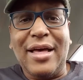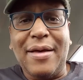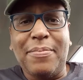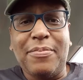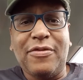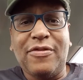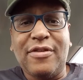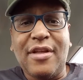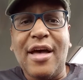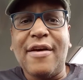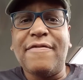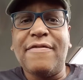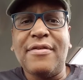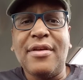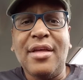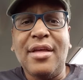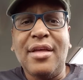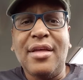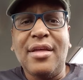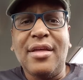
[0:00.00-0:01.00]
up
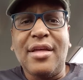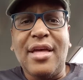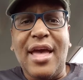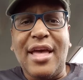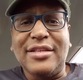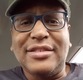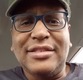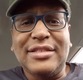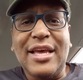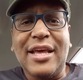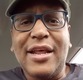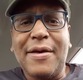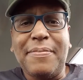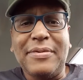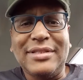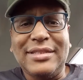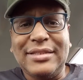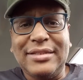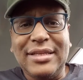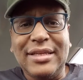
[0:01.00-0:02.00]

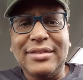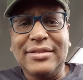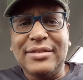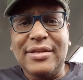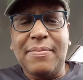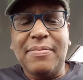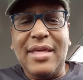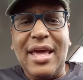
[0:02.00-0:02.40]
a system